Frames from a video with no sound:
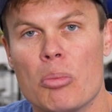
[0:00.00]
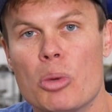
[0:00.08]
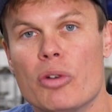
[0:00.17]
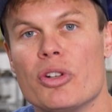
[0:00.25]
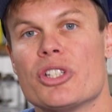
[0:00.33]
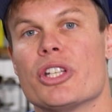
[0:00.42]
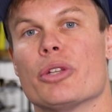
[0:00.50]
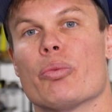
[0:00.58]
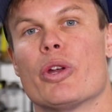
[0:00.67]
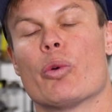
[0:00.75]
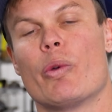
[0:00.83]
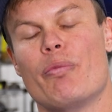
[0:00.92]
Moving to the
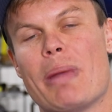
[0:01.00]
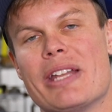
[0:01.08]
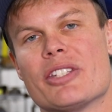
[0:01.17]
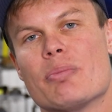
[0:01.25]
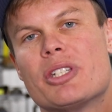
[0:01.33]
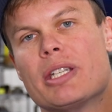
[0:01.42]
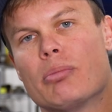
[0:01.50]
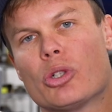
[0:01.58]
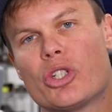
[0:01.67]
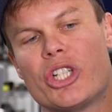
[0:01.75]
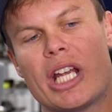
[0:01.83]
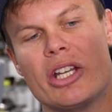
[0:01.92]
rear, we've made some
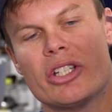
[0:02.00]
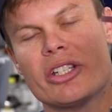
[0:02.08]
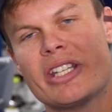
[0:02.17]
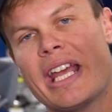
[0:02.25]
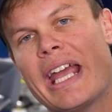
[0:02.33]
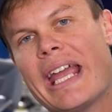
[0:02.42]
similar changes.